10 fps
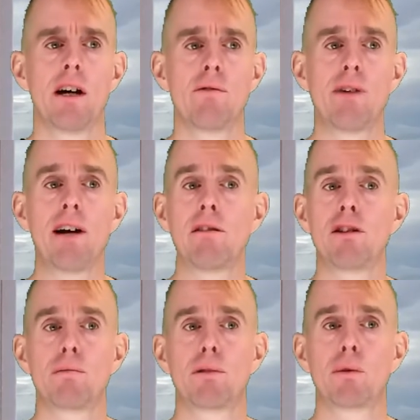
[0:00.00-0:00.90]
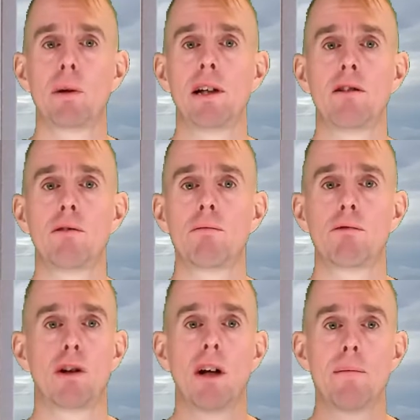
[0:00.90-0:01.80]
varies between
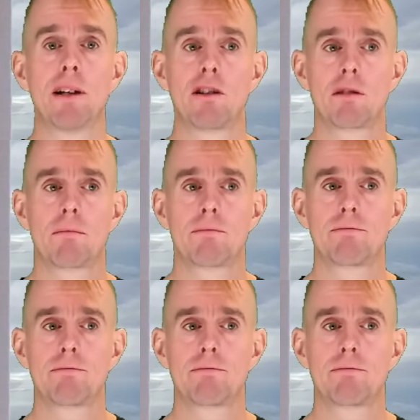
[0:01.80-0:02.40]
two limits.